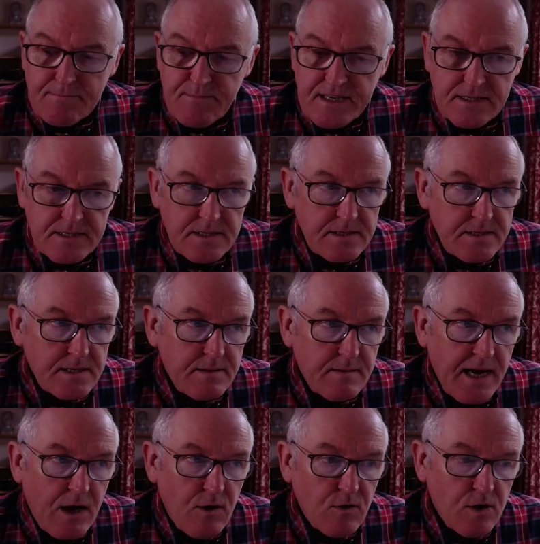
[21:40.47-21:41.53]
means that the
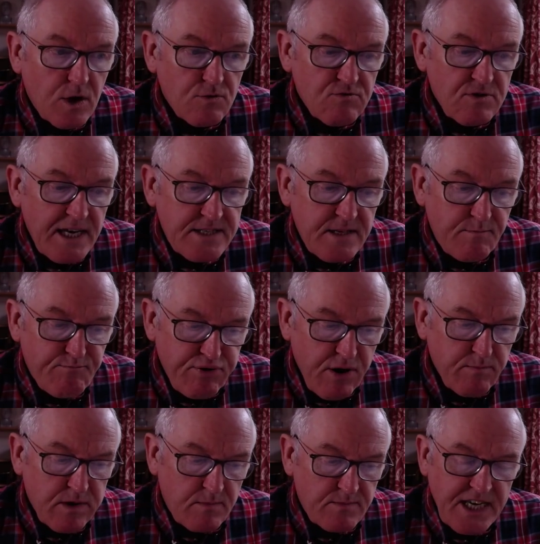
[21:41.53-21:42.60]
alcohol-related
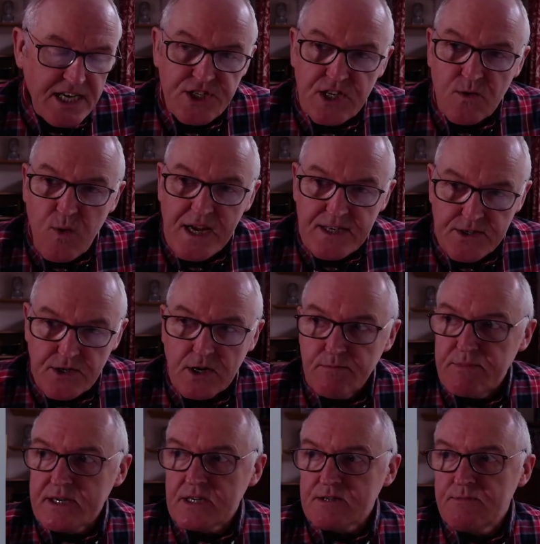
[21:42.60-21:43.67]
problems actually went up
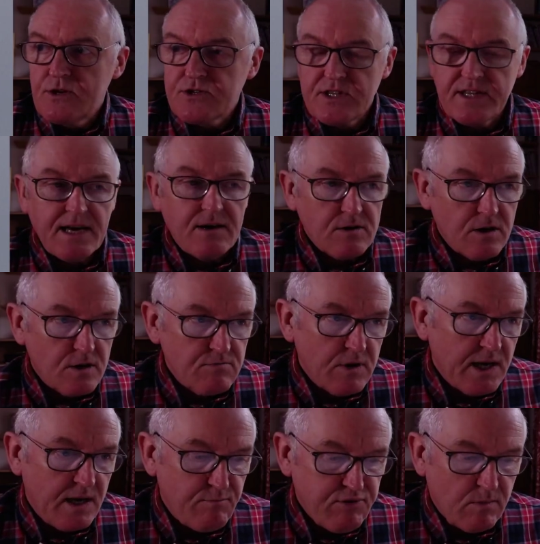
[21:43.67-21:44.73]
because most of the
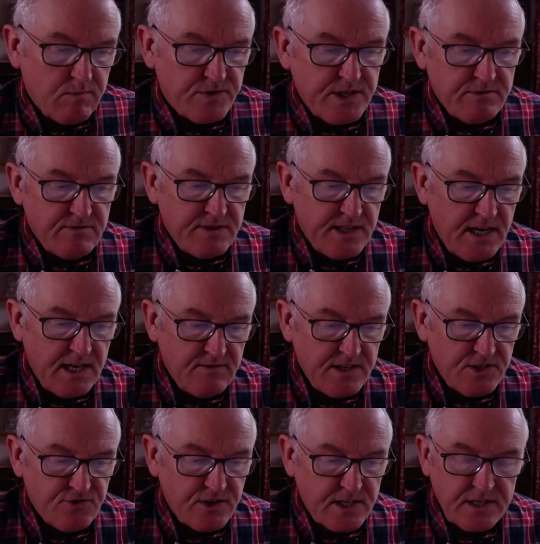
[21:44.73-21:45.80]
alcohol-related problems are in the heavier
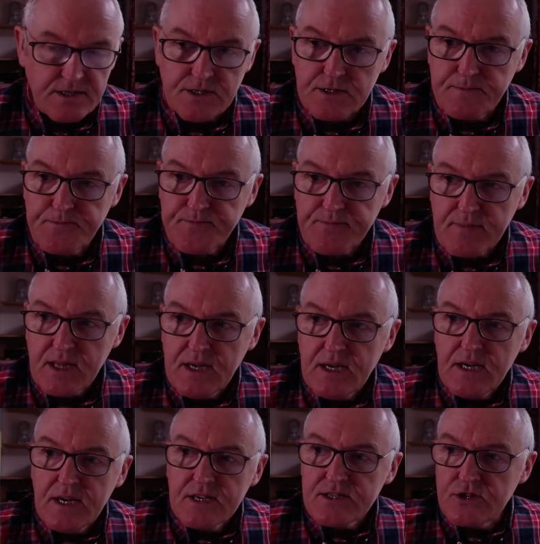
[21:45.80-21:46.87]
drinkers.
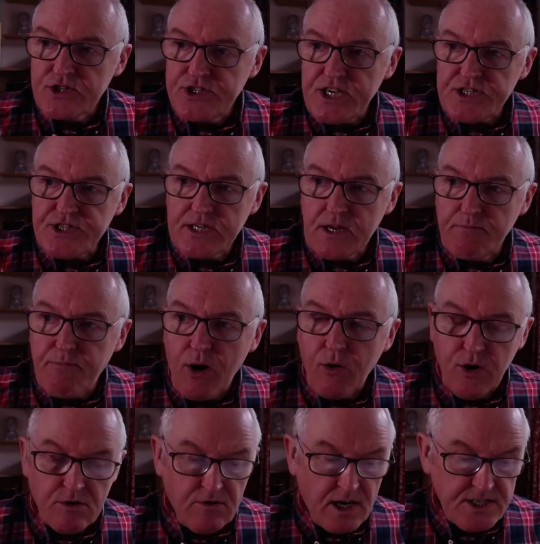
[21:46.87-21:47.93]
So suggesting a
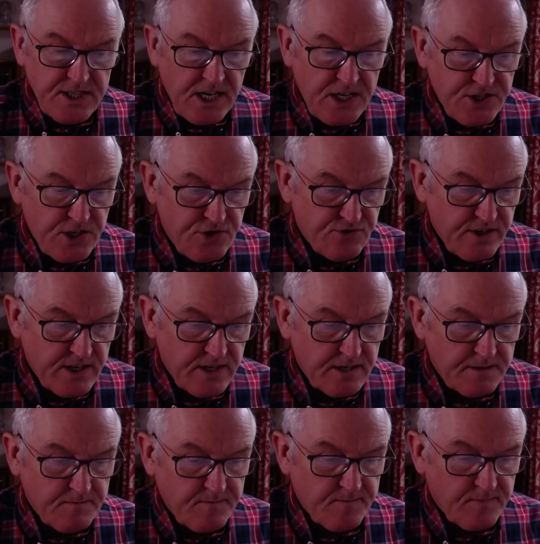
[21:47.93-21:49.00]
polarisation in drinking.